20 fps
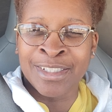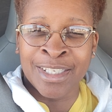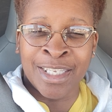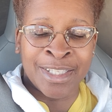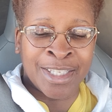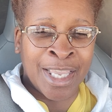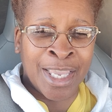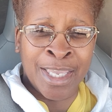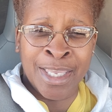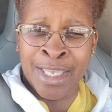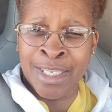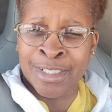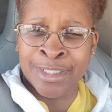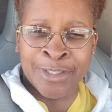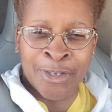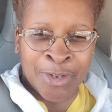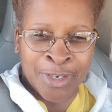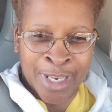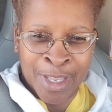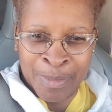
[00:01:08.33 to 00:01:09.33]
he said there
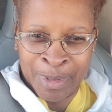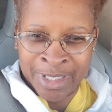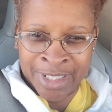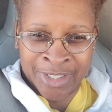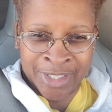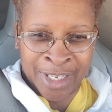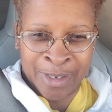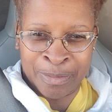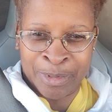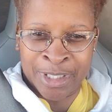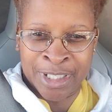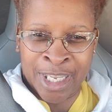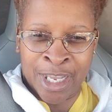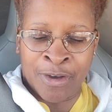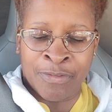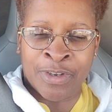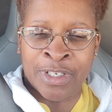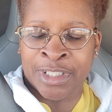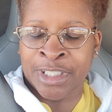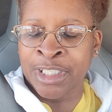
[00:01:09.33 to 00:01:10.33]
is no limits to
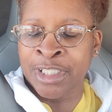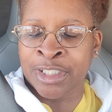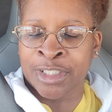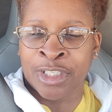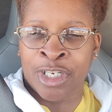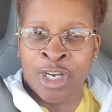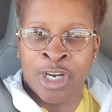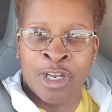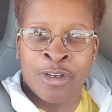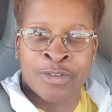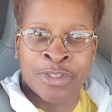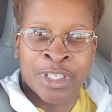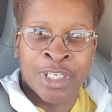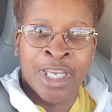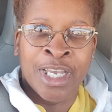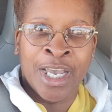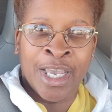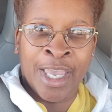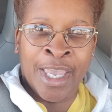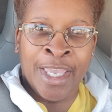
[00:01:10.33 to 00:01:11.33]
himself because he serves
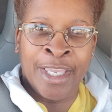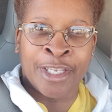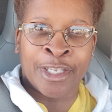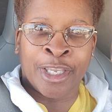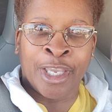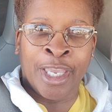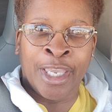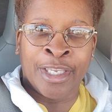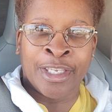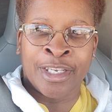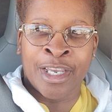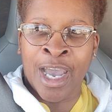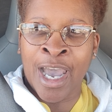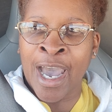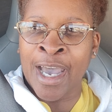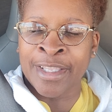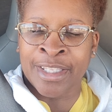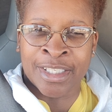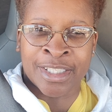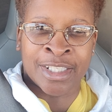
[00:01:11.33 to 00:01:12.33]
a, a
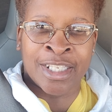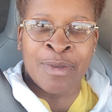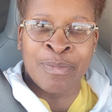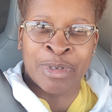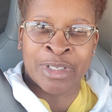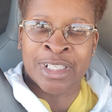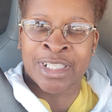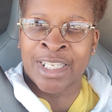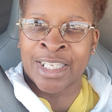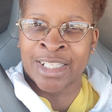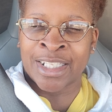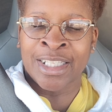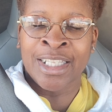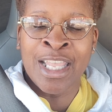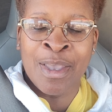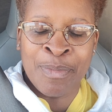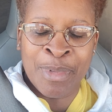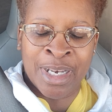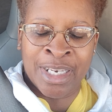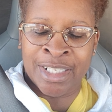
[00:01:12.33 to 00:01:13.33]
God that's limitless,
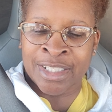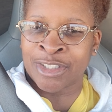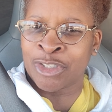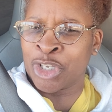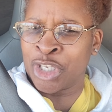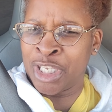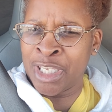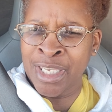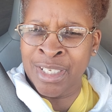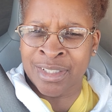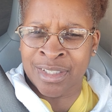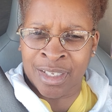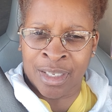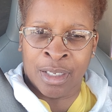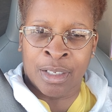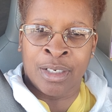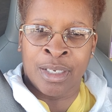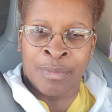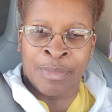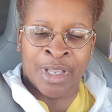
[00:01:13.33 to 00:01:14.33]
limitless. So he's
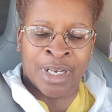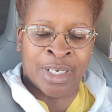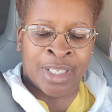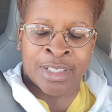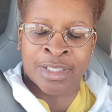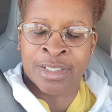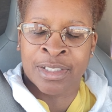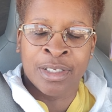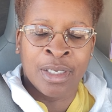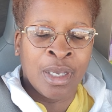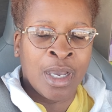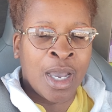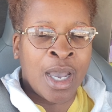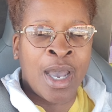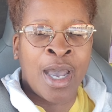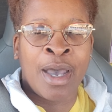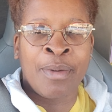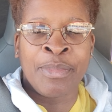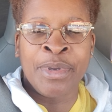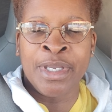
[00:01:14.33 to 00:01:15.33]
limitless.
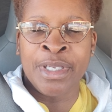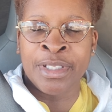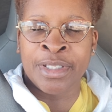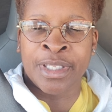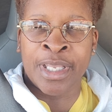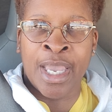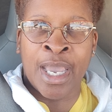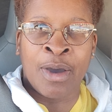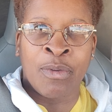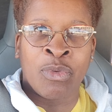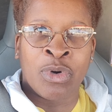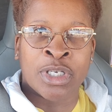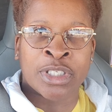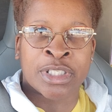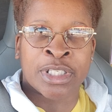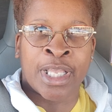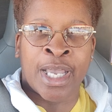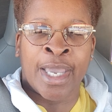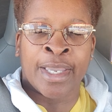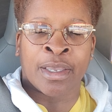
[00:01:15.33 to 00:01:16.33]
I mean, that
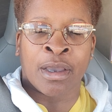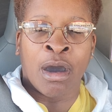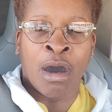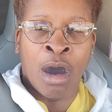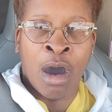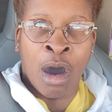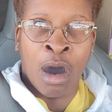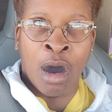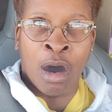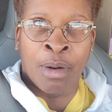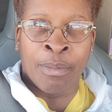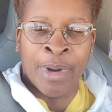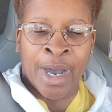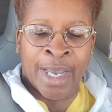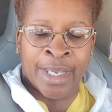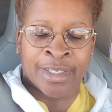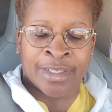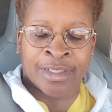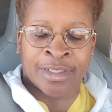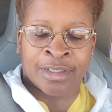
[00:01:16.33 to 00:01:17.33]
was like, oh
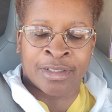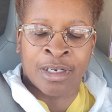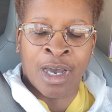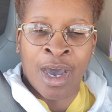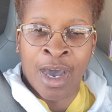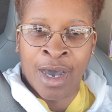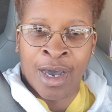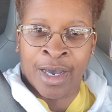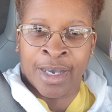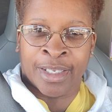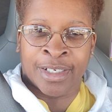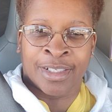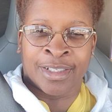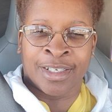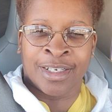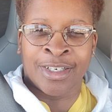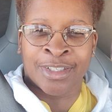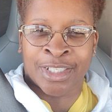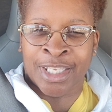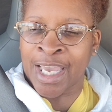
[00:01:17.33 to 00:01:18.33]
my God.
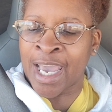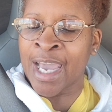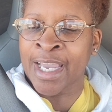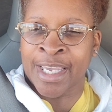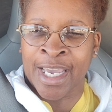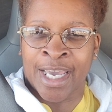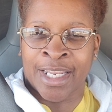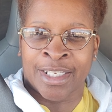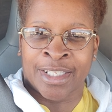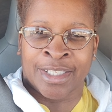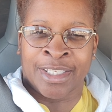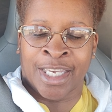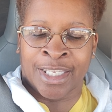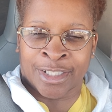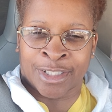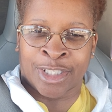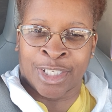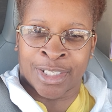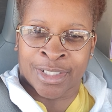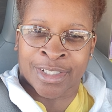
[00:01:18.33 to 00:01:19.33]
Okay, I got to
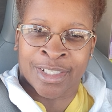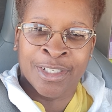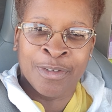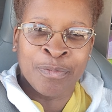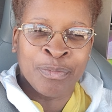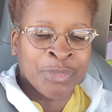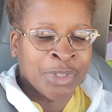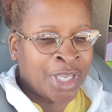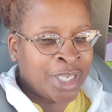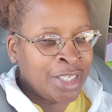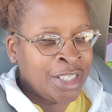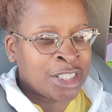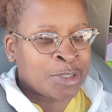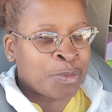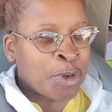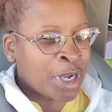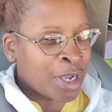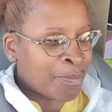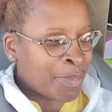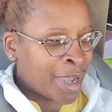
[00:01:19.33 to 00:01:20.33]
get this. And he
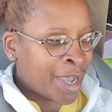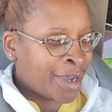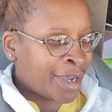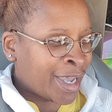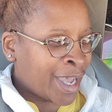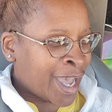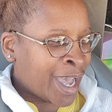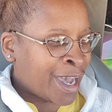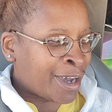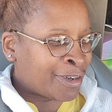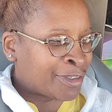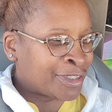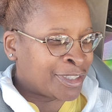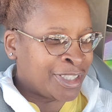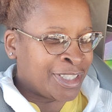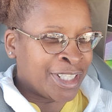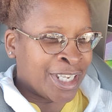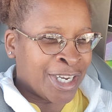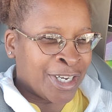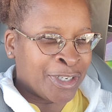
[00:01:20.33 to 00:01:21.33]
spoke about how,
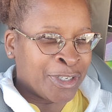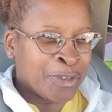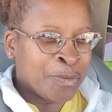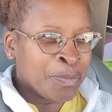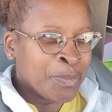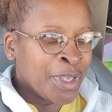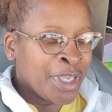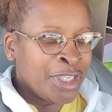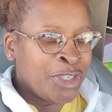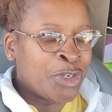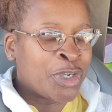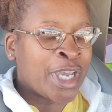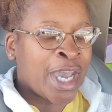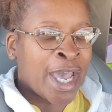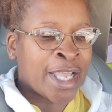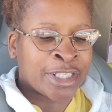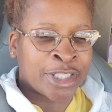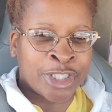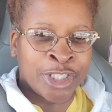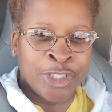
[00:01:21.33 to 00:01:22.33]
you know, you
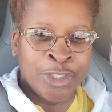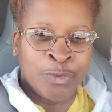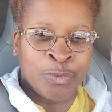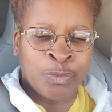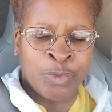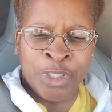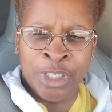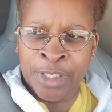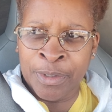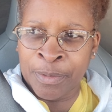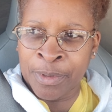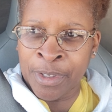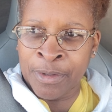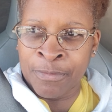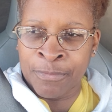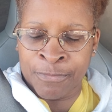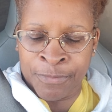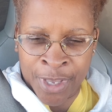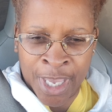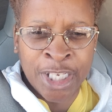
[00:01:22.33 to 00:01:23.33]
got to really
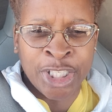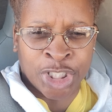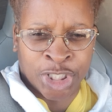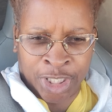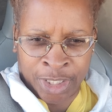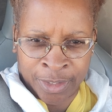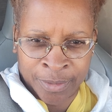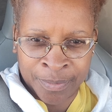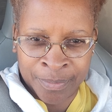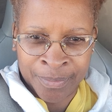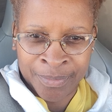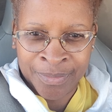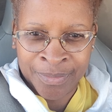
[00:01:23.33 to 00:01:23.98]
envision,